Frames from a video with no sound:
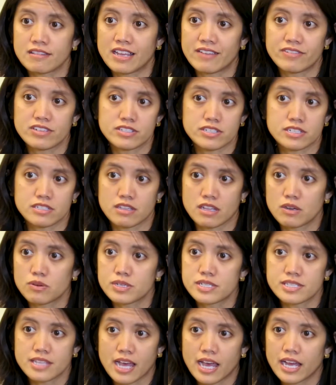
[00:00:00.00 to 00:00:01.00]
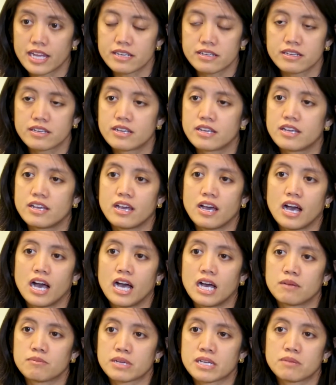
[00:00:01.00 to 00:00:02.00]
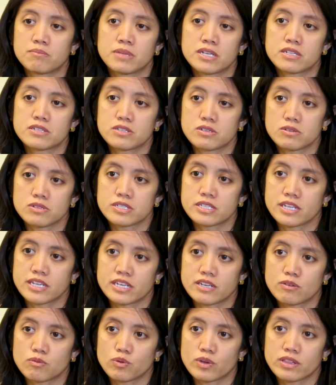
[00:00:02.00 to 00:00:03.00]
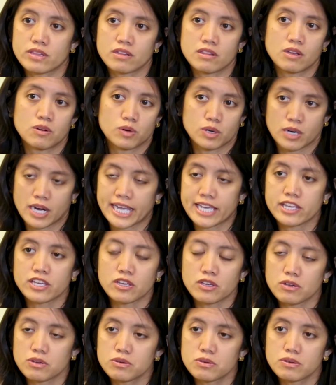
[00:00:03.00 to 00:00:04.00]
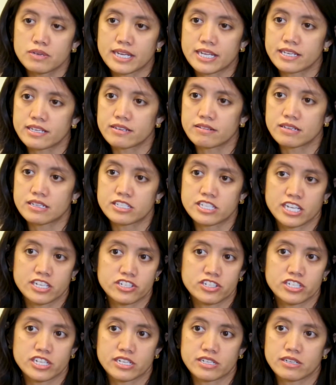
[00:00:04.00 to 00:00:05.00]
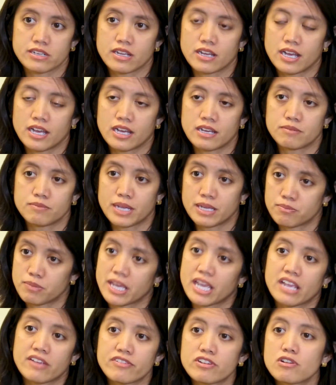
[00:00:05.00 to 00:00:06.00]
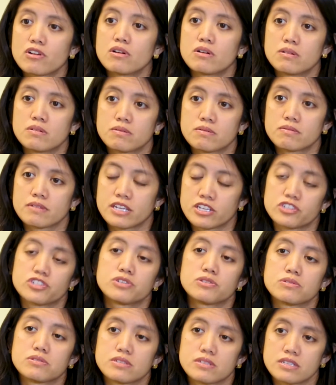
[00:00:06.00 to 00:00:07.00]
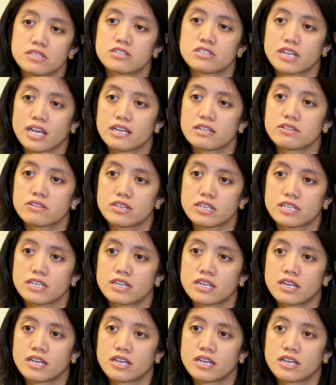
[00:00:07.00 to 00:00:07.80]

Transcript: Levels as low as that um, can be associated with a lower IQ and attention um, and behavioral issues in childhood.